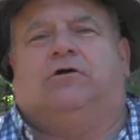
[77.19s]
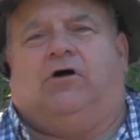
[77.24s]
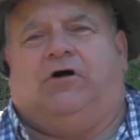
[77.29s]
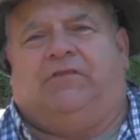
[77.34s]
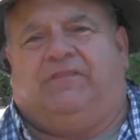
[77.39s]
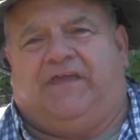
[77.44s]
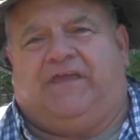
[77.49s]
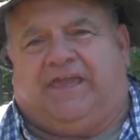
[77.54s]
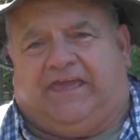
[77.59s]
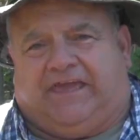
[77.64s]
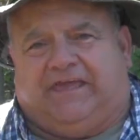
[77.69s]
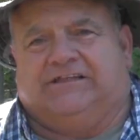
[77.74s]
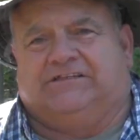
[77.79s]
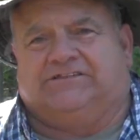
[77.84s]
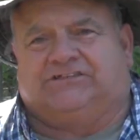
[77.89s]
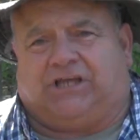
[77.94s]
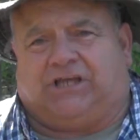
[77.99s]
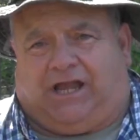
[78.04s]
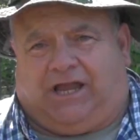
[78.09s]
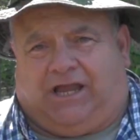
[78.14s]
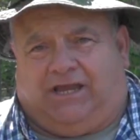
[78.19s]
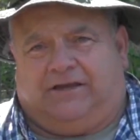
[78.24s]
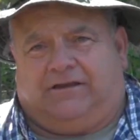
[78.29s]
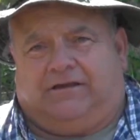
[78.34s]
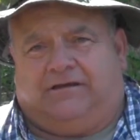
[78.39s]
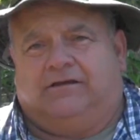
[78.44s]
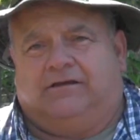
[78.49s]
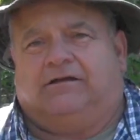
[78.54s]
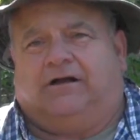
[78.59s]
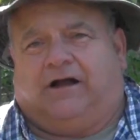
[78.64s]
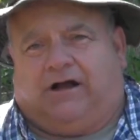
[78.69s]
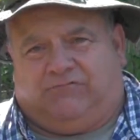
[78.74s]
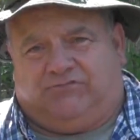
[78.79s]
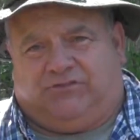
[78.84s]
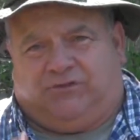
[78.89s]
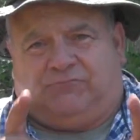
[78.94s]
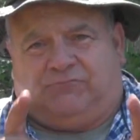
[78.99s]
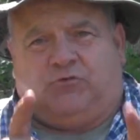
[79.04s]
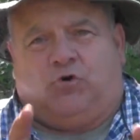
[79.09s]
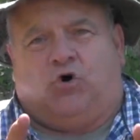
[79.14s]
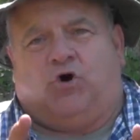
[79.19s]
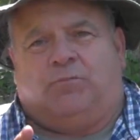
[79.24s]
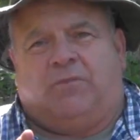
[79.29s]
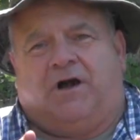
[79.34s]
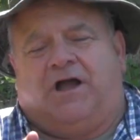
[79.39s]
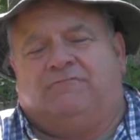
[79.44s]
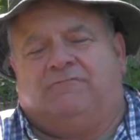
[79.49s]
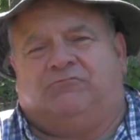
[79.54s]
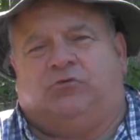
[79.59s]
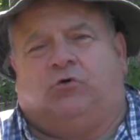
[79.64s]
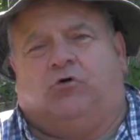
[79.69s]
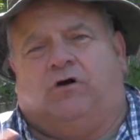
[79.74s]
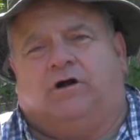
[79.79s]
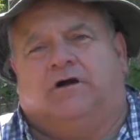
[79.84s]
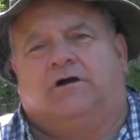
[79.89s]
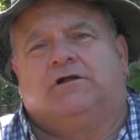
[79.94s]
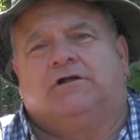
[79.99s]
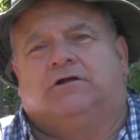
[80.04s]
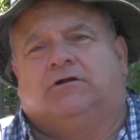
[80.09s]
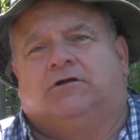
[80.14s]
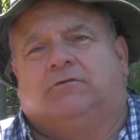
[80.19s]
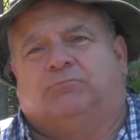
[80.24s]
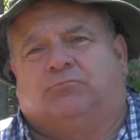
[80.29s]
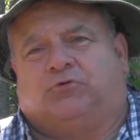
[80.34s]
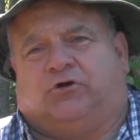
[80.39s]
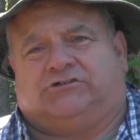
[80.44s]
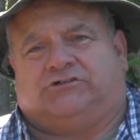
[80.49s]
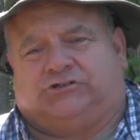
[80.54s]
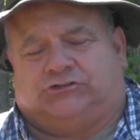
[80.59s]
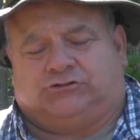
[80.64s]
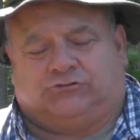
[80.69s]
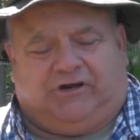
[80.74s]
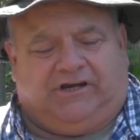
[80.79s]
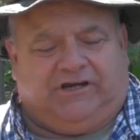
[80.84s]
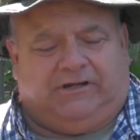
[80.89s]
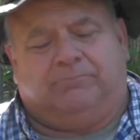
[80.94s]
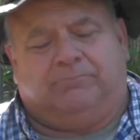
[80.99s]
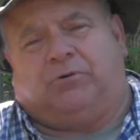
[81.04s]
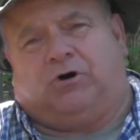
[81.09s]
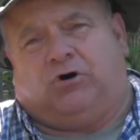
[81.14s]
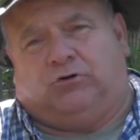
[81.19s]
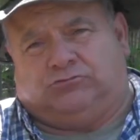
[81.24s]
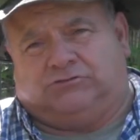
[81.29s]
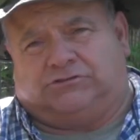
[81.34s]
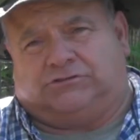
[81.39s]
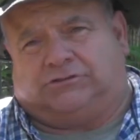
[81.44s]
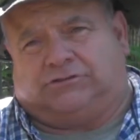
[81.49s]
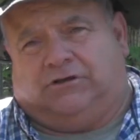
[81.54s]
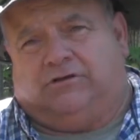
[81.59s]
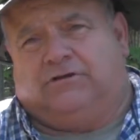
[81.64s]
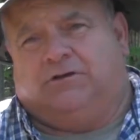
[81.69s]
on the inside of the 4x4 pressure treated post